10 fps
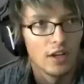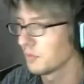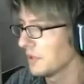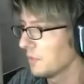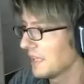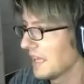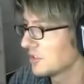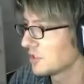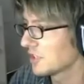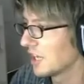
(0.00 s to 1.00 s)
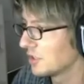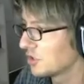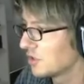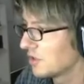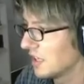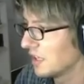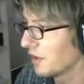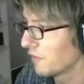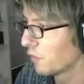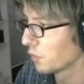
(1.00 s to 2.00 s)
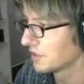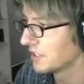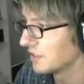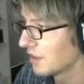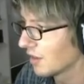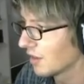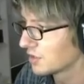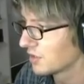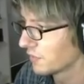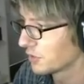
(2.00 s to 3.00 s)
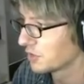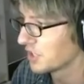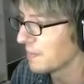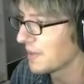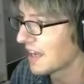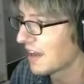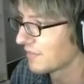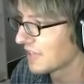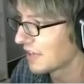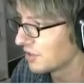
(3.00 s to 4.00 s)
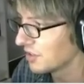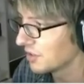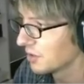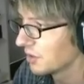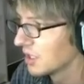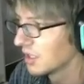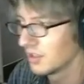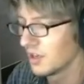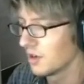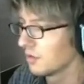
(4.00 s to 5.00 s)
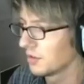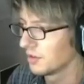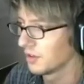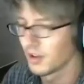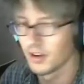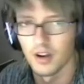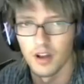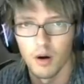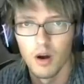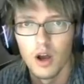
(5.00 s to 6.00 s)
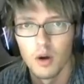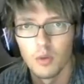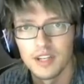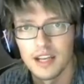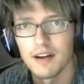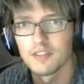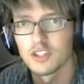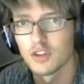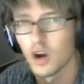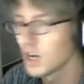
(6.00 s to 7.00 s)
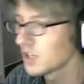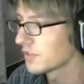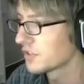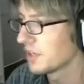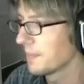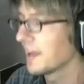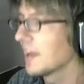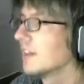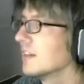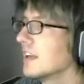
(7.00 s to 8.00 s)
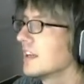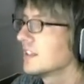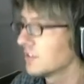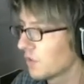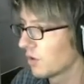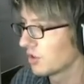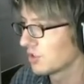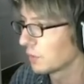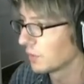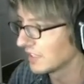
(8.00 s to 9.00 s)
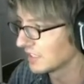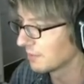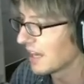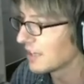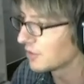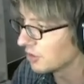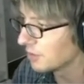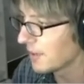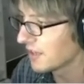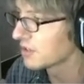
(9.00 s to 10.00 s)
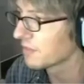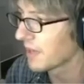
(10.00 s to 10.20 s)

We can't just cut the $14 for shipping out of that too. No. We now have to charge for shipping, unless of course you're willing to buy two pairs of